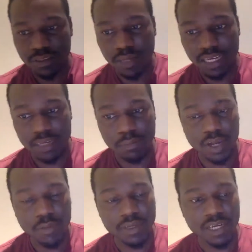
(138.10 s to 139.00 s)
Black
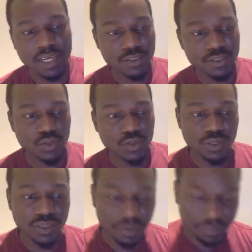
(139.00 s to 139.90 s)
empowerment has to do with
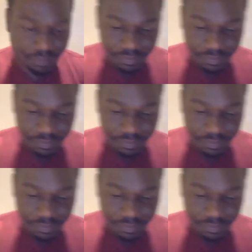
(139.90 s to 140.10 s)
the